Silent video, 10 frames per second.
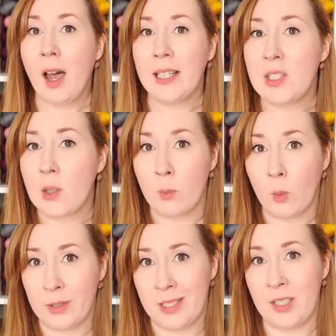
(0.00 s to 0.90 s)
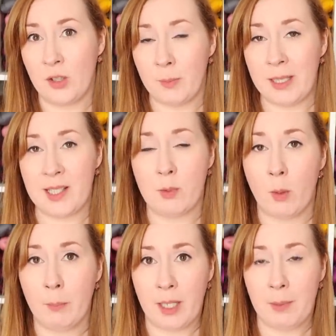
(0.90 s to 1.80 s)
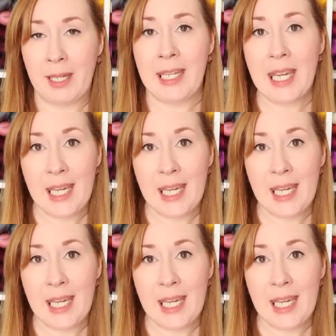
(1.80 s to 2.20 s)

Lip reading: I don't want it to be swamping me.